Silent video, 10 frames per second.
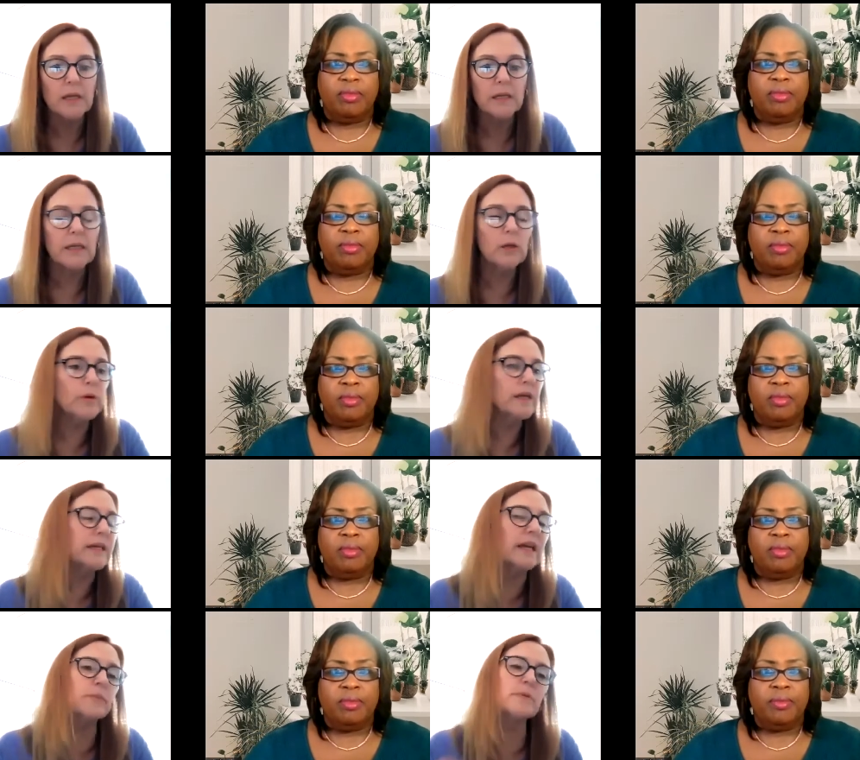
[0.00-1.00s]
Speaker 1: he it
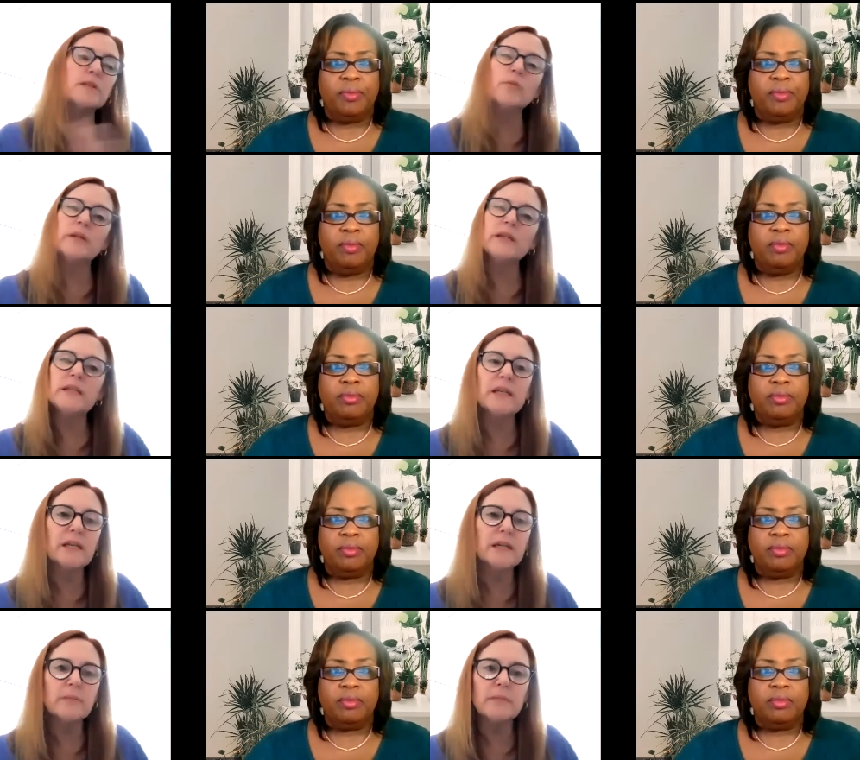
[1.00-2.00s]
came so easy to
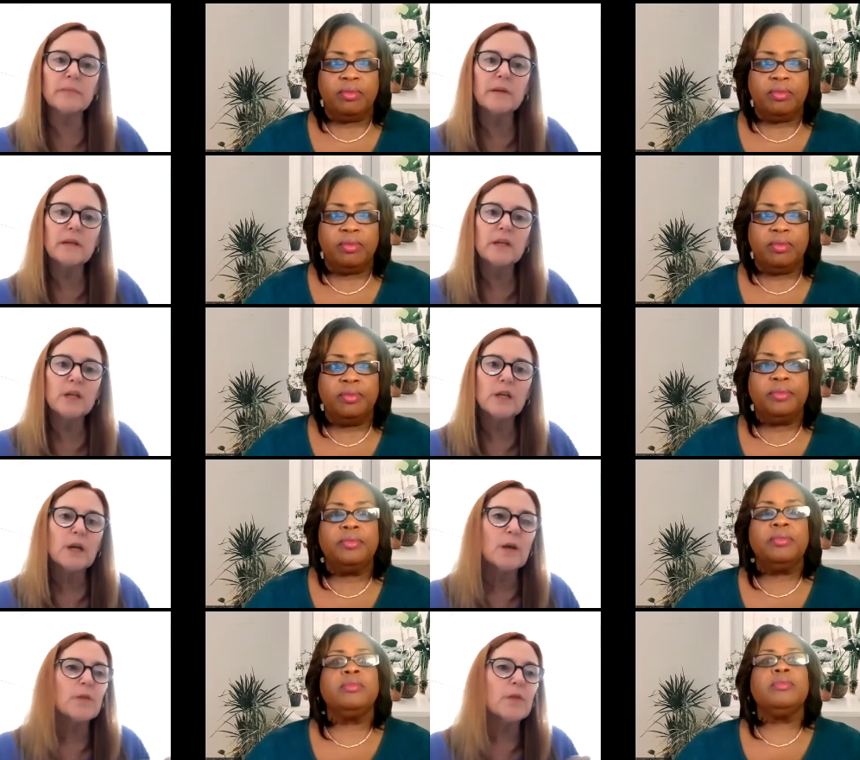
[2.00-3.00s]
him
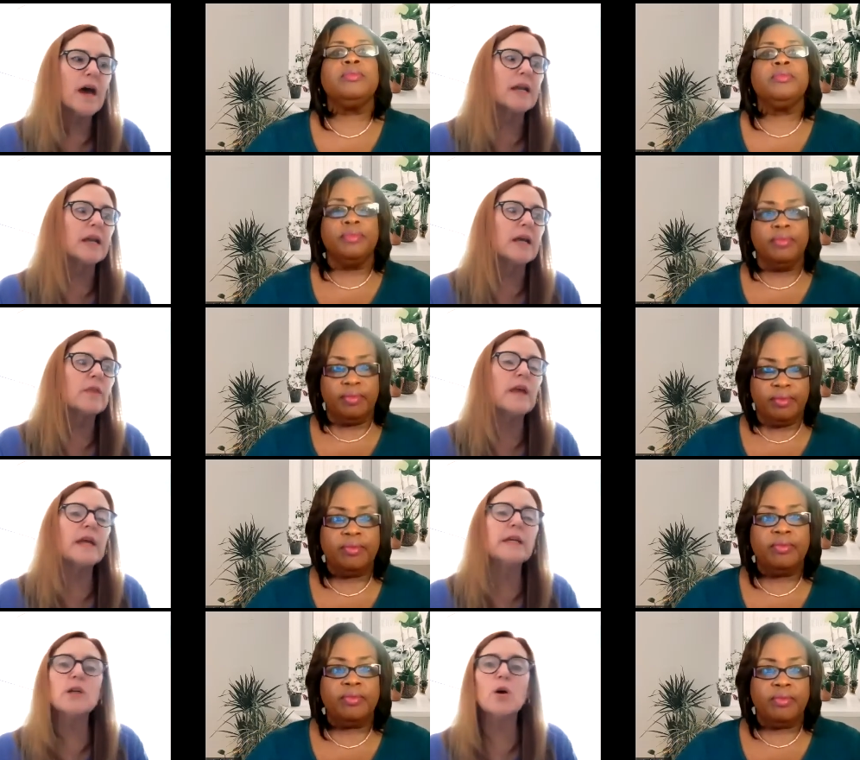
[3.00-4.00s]
mm. that
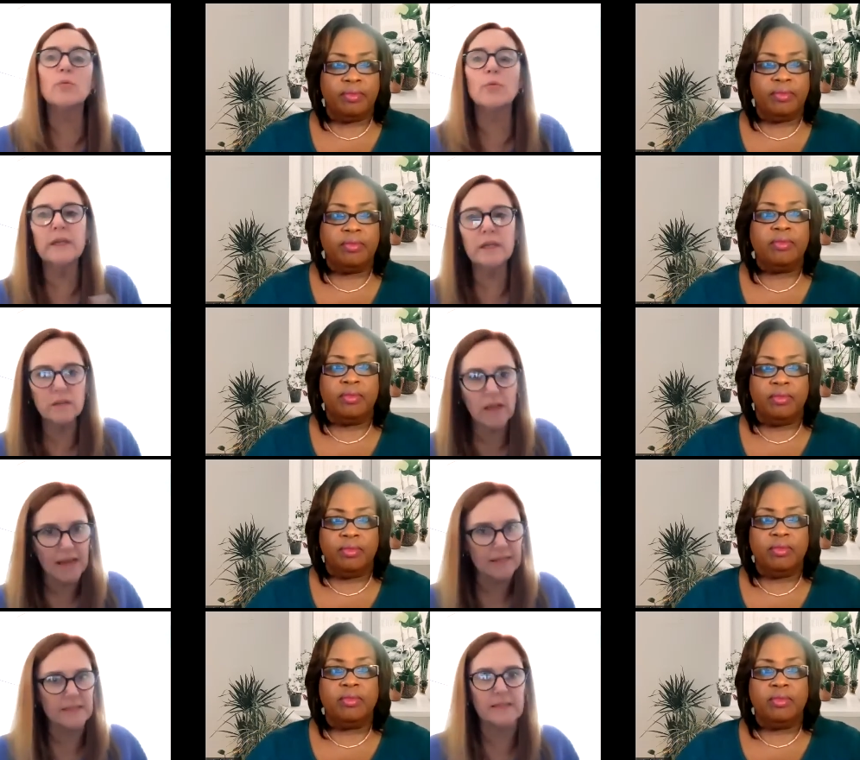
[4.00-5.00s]
they don't
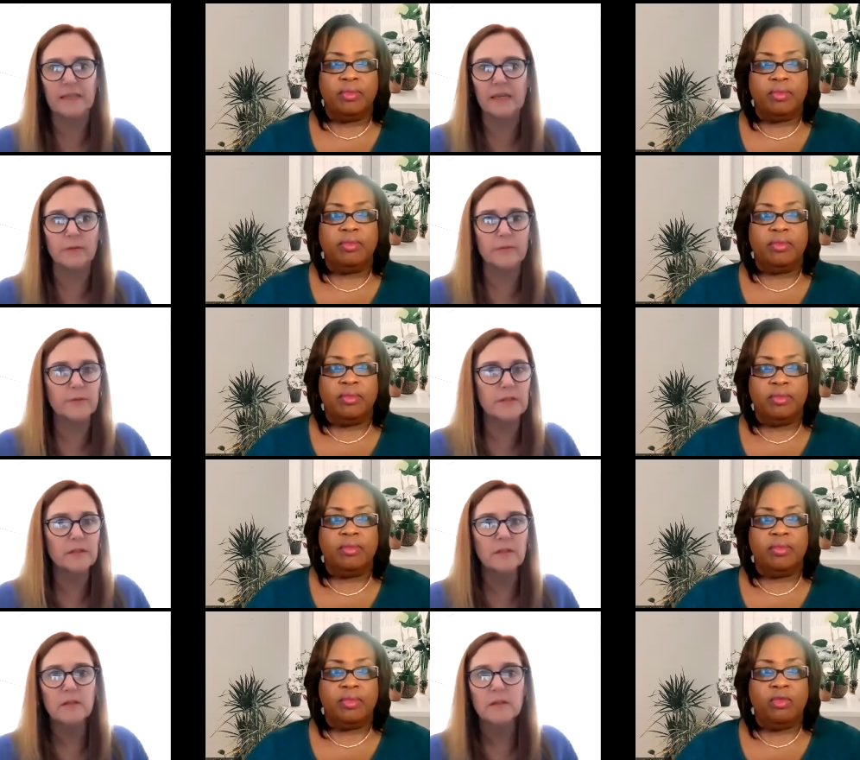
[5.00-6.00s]
realize it's a gift.
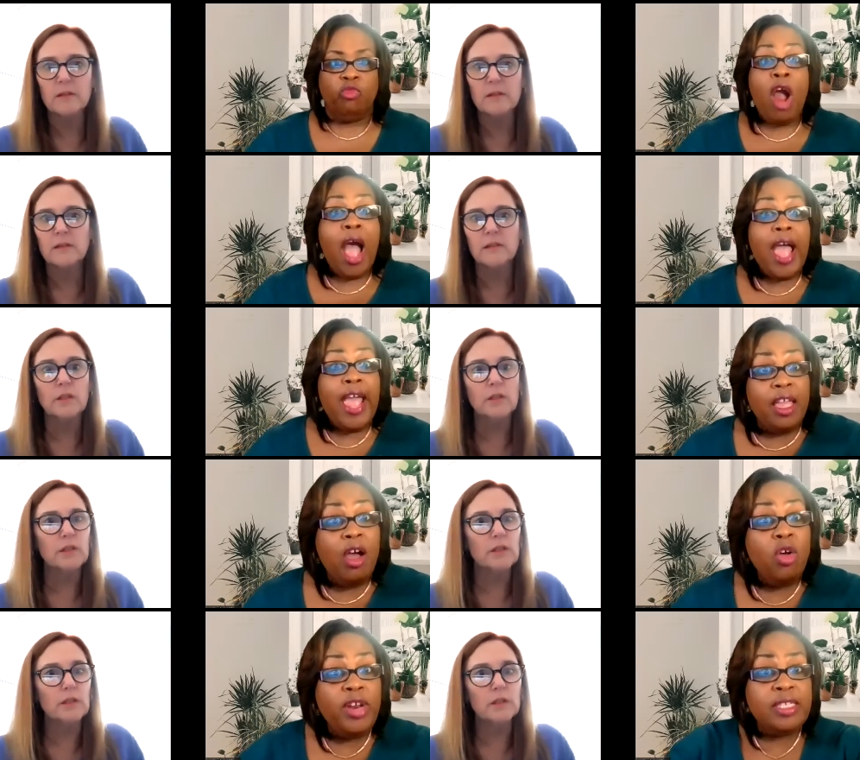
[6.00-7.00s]
Speaker 2: Right.
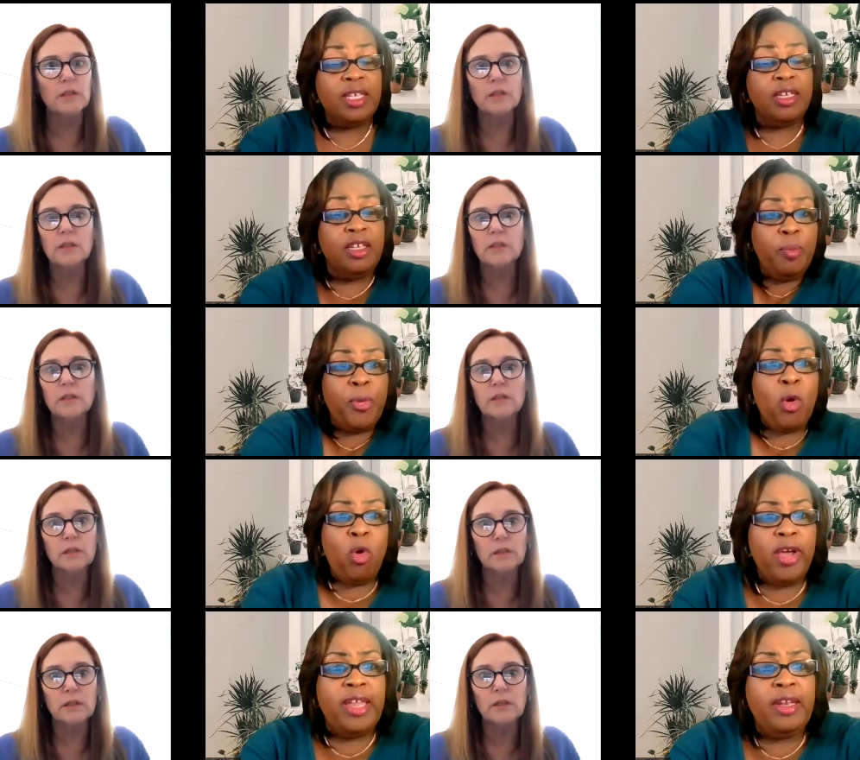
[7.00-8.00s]
Oh, that's a good
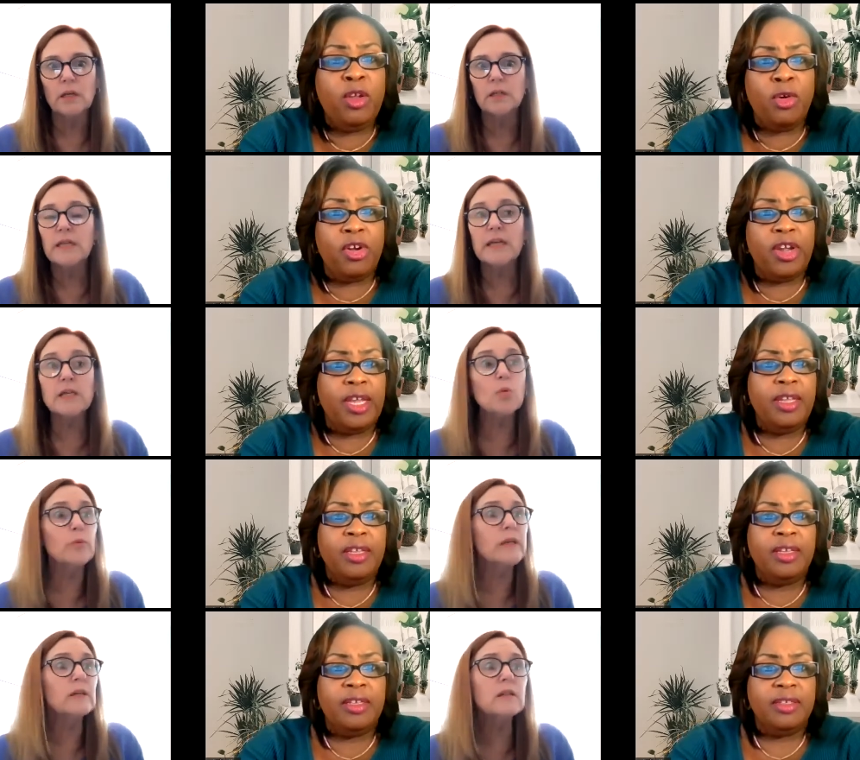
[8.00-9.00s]
point, Lorrie. They don't
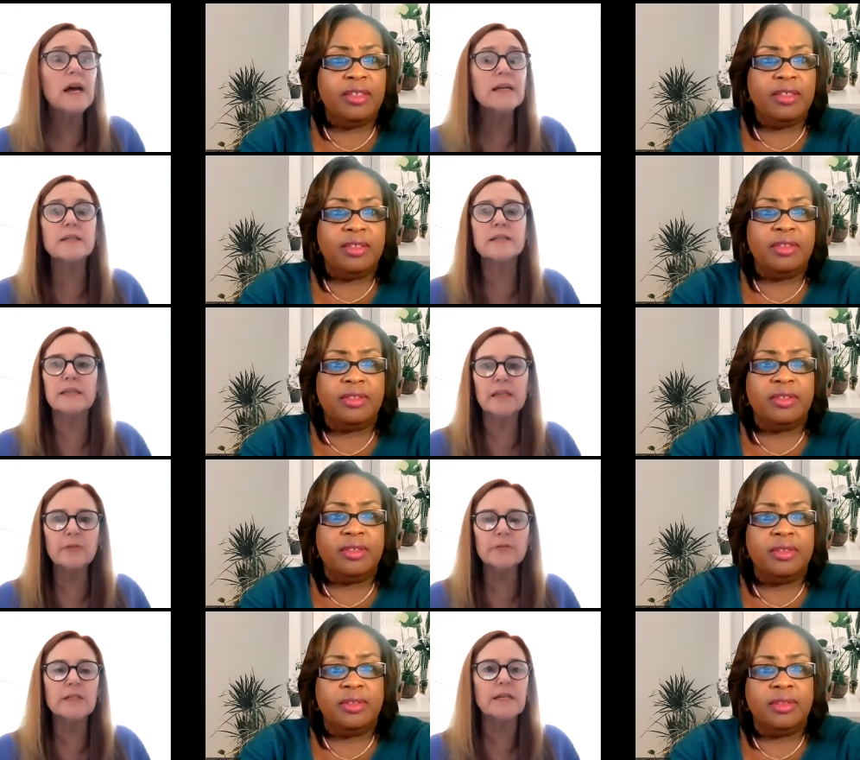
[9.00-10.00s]
Speaker 1: realize it's a
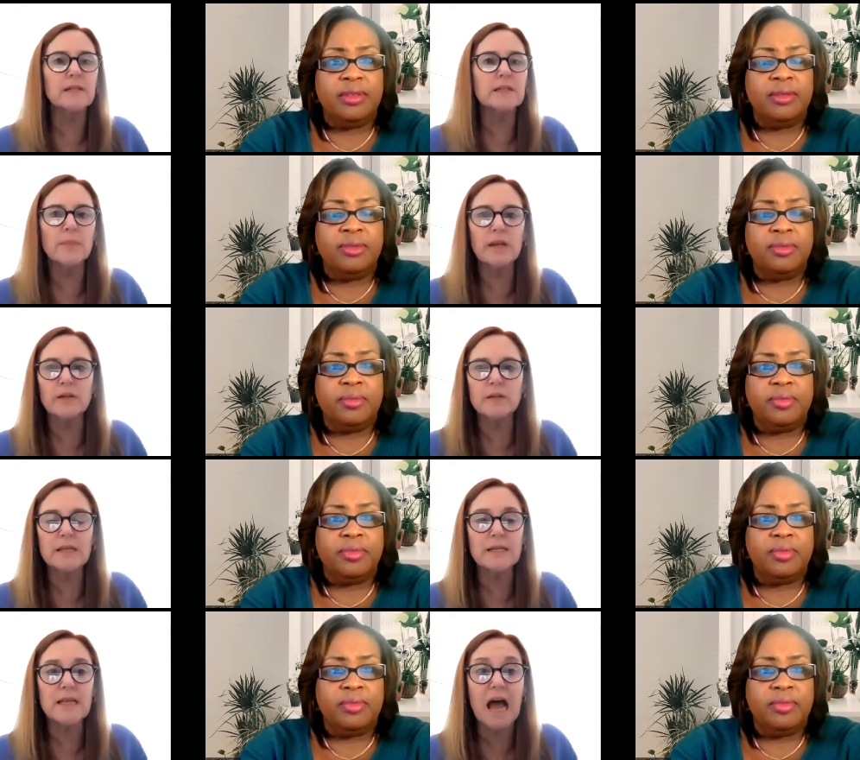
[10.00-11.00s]
gift until somebody else
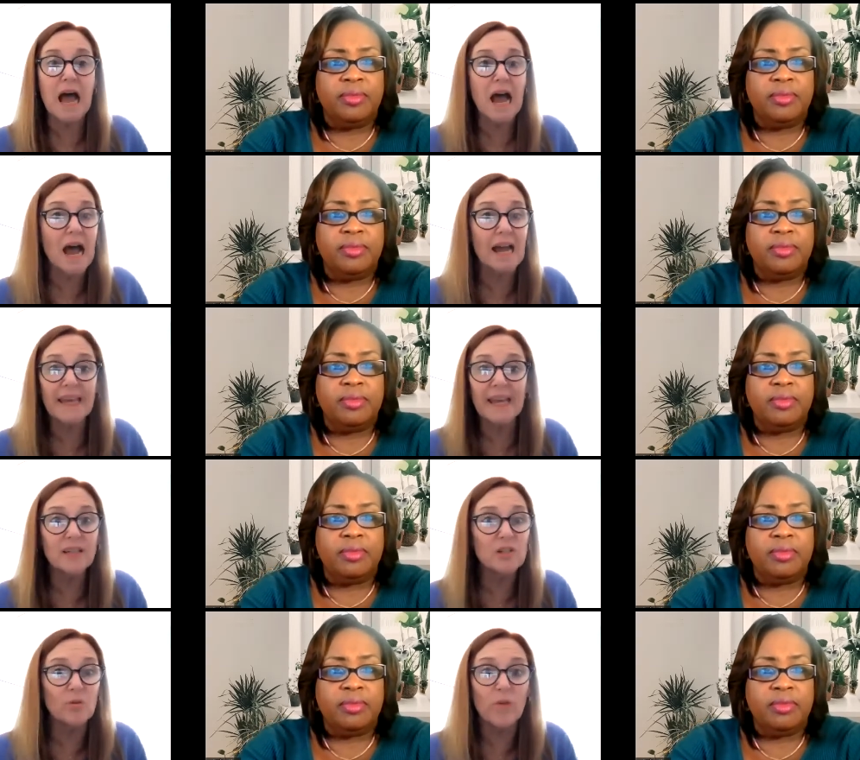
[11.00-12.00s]
says, "I can't do